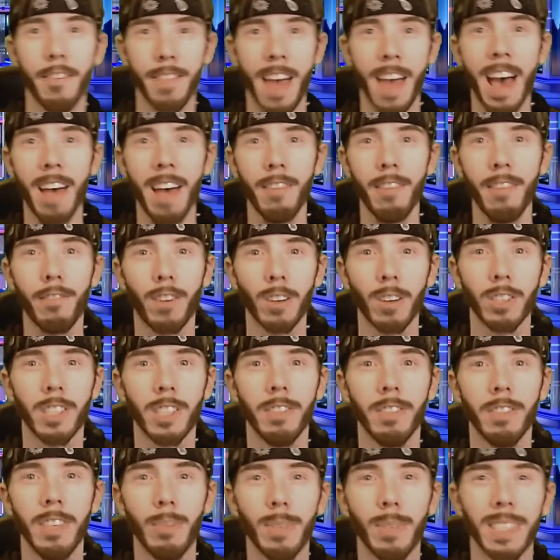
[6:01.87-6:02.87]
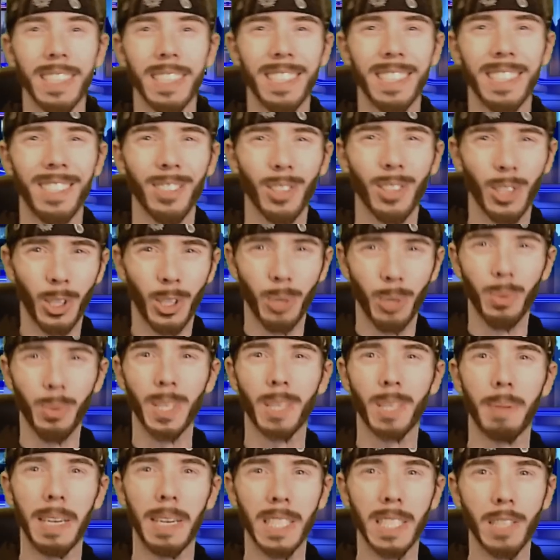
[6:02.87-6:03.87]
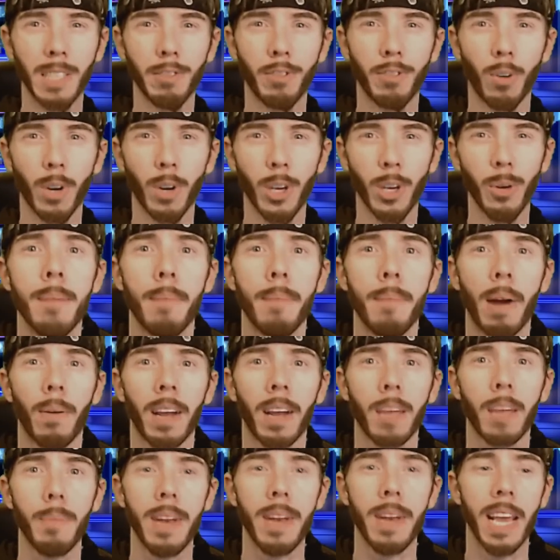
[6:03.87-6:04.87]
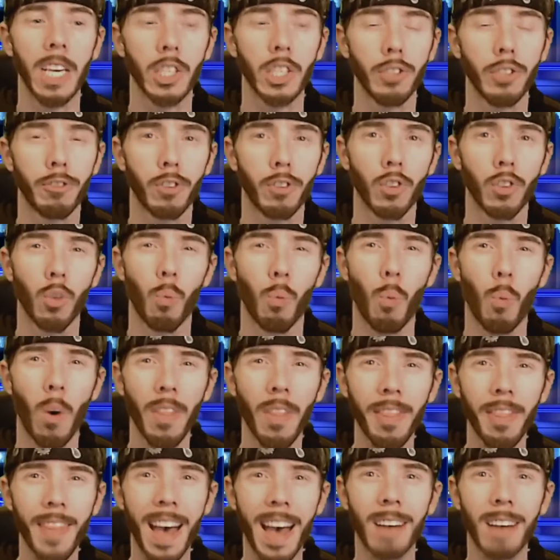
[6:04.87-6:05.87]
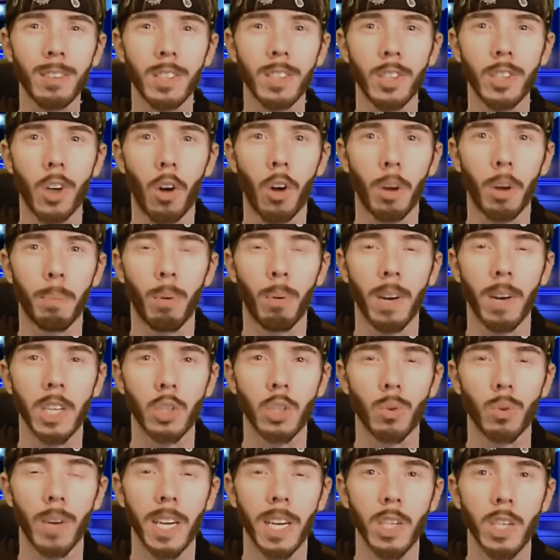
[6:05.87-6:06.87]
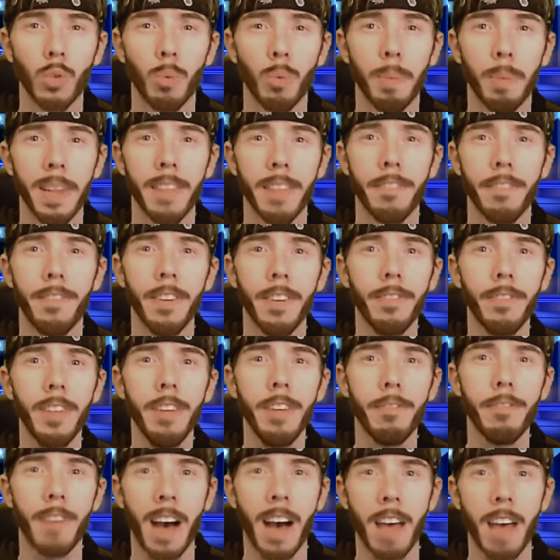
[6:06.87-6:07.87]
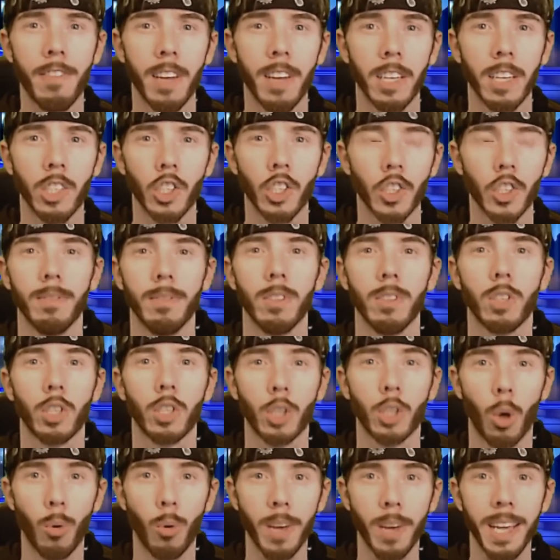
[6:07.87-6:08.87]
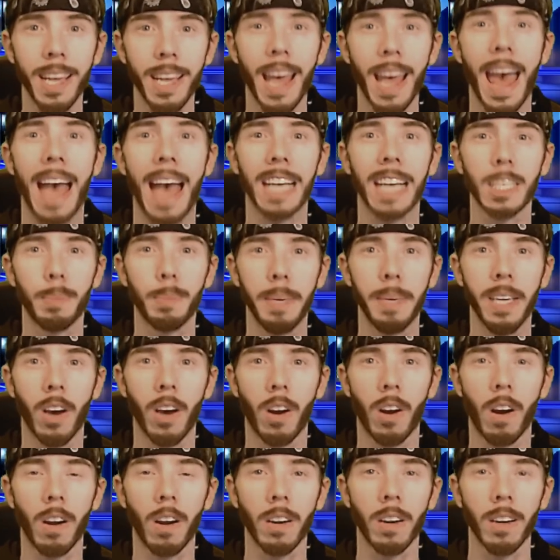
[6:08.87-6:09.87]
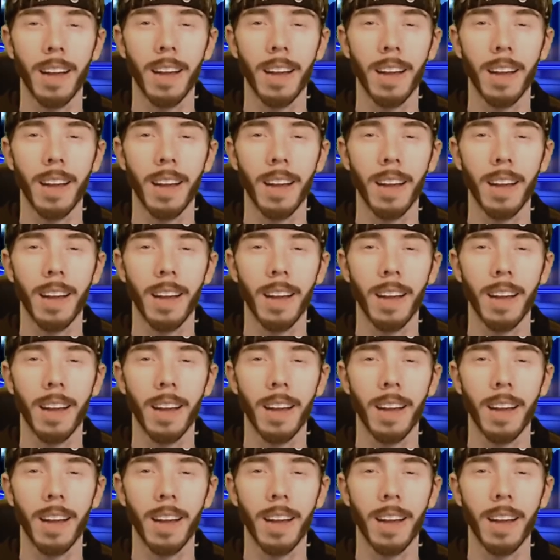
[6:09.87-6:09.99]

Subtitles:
that first TV was a little too expensive for you, my recommendation for the $1,000 price range would be the 55-inch Sony XBR